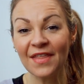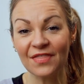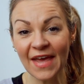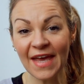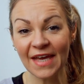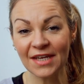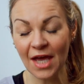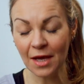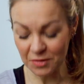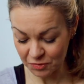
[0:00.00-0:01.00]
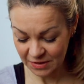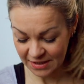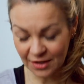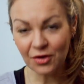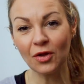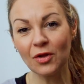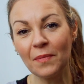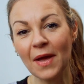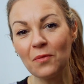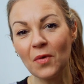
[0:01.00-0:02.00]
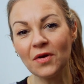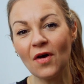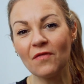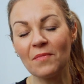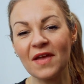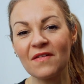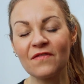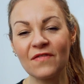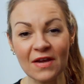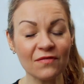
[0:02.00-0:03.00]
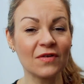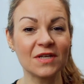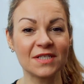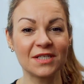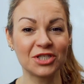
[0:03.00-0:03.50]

Then I was reading a column by one of my favourite